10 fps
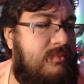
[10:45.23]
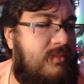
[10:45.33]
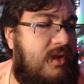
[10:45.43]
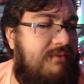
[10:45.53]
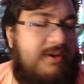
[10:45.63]

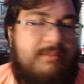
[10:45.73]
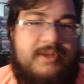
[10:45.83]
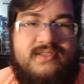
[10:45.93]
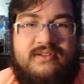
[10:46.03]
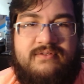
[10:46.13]
I found
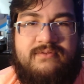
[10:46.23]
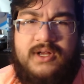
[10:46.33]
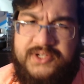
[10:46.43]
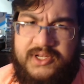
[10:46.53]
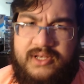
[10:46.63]
myself
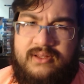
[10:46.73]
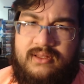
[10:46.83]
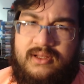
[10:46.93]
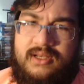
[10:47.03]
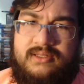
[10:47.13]
rushing a
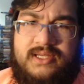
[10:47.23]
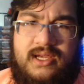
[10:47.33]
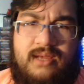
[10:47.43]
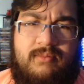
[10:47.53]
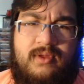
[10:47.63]
lot of the time.